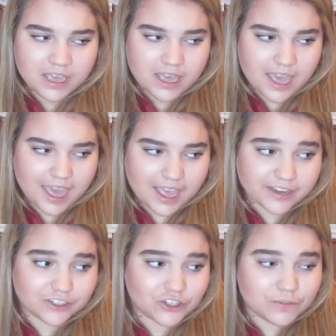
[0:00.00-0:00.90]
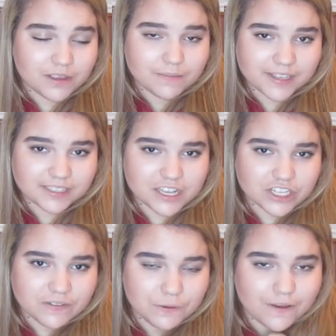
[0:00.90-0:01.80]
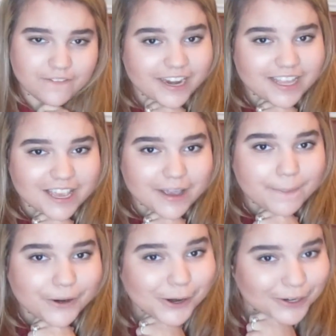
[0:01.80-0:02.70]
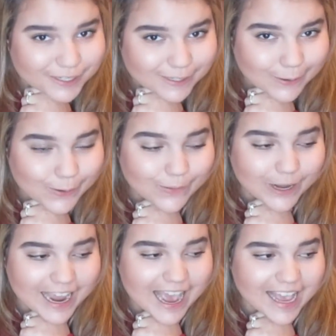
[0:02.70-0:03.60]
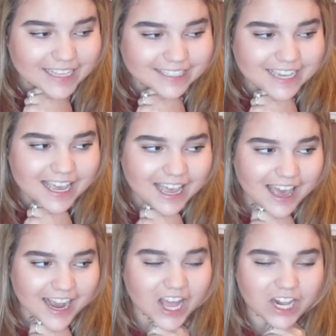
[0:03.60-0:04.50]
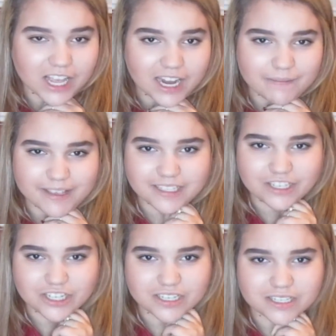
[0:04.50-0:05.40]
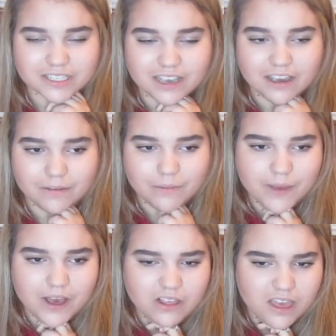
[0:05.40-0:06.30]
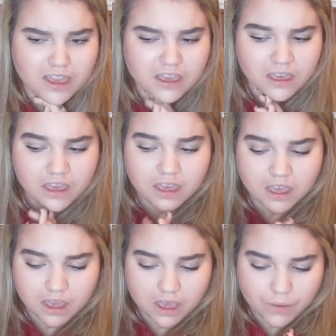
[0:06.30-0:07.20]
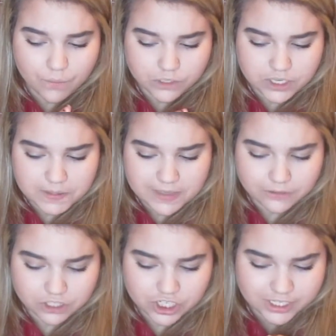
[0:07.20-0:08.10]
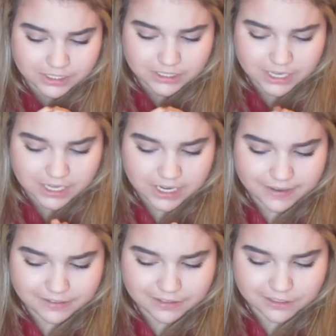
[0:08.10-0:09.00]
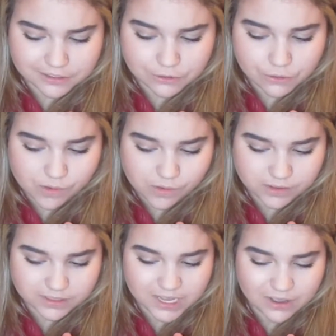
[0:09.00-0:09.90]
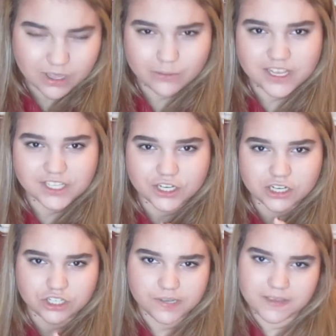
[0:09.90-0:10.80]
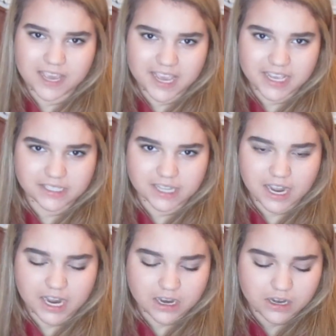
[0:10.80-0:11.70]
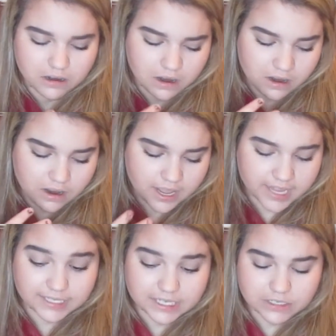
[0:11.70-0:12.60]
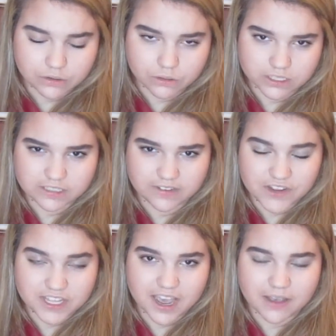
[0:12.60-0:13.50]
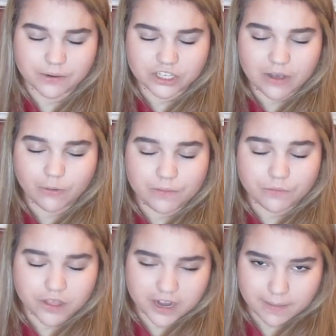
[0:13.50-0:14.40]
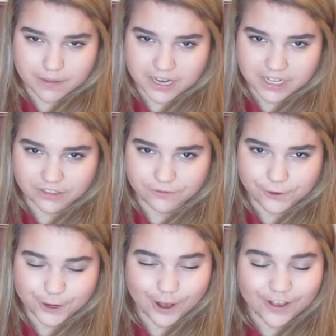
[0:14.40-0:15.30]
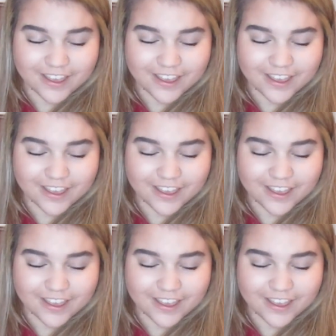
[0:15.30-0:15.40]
and shoot me a message if you have anything personal you want to ask. I got a lot of messages about like people's chances of getting into the schools with certain GPAs and ACT scores and stuff like that, which I will be more than happy to answer for y'all.